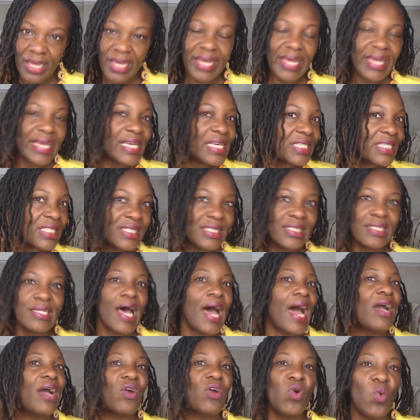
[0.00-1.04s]
is
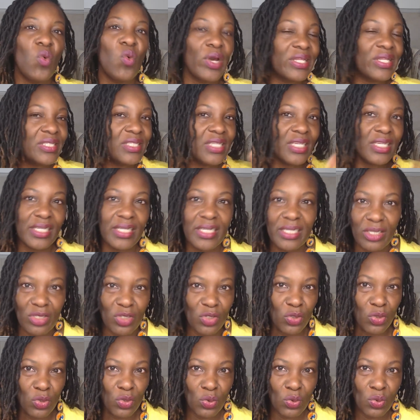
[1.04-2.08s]
not going to get
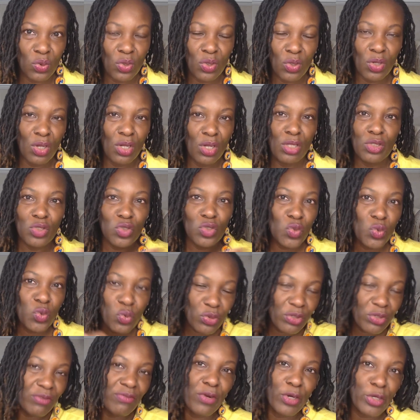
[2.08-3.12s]
you
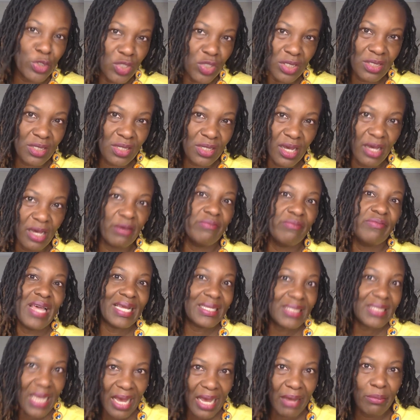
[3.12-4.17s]
to the version of
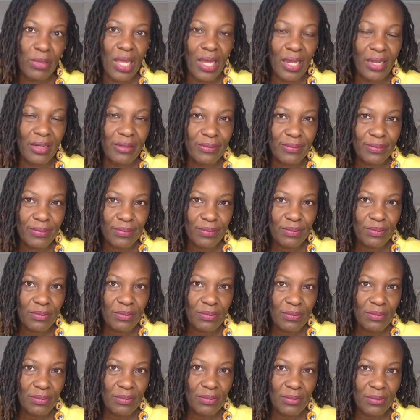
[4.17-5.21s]
that timeline,
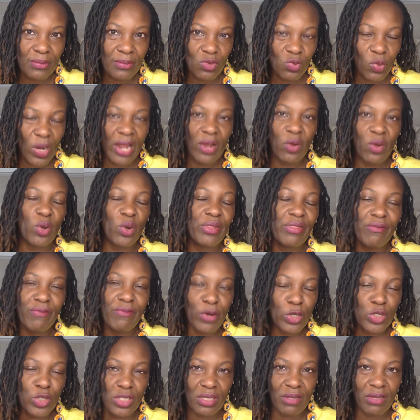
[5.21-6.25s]
right? Or the
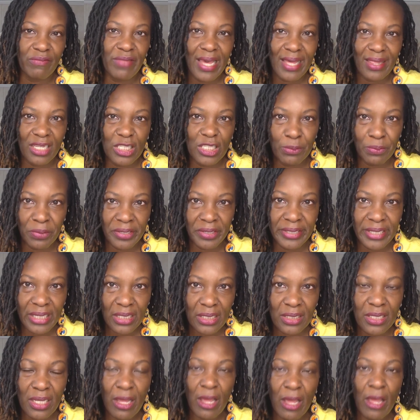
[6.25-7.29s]
version of that
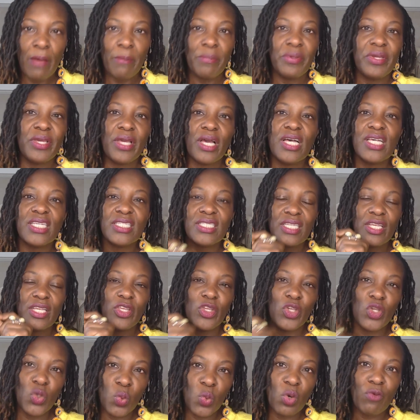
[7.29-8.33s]
experience, because
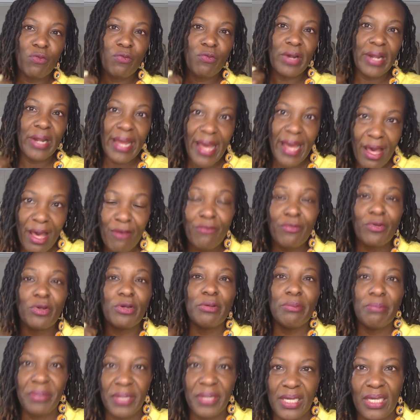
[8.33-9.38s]
you will
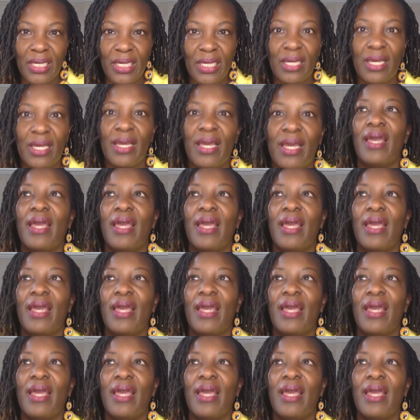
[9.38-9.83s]
forever be